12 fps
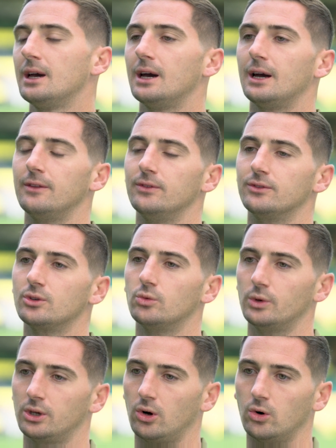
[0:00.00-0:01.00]
and
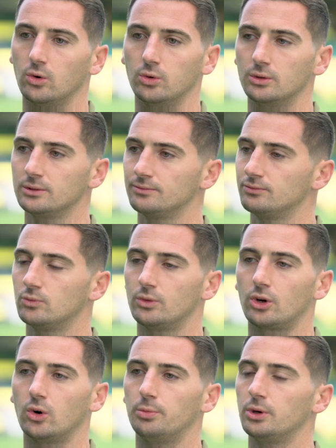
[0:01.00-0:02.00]
we're all
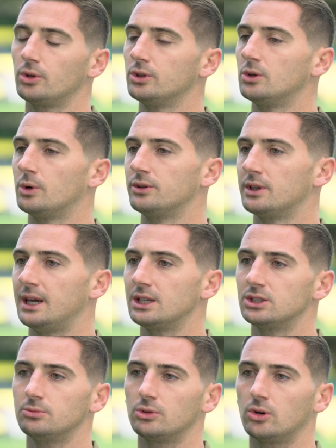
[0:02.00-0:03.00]
we're all pulling in the one direction.